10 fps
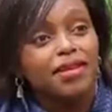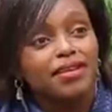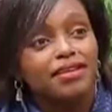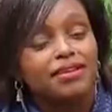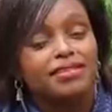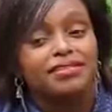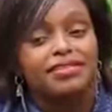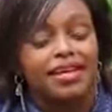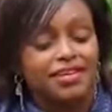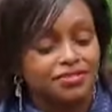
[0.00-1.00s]
me,
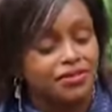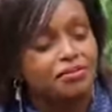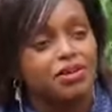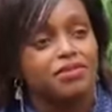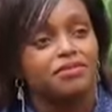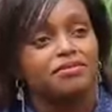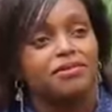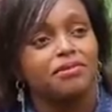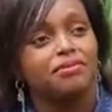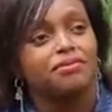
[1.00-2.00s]
search for me
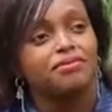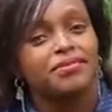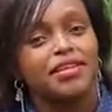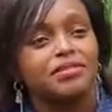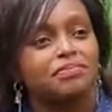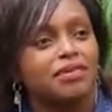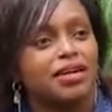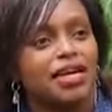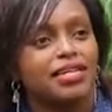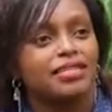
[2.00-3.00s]
on Facebook
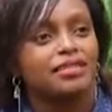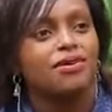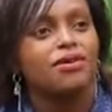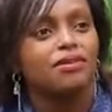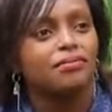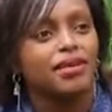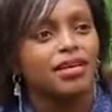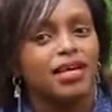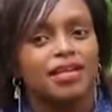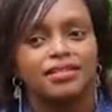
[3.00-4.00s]
and call
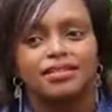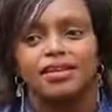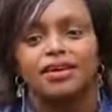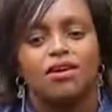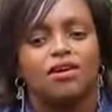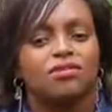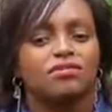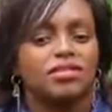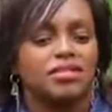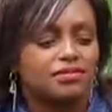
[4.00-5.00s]
me, or
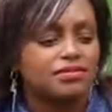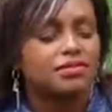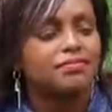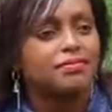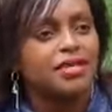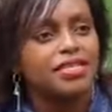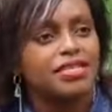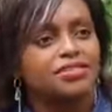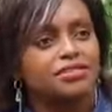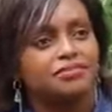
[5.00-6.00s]
just
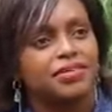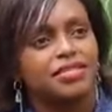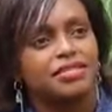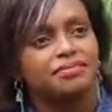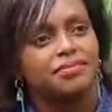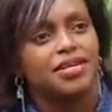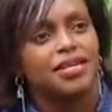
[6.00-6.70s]
message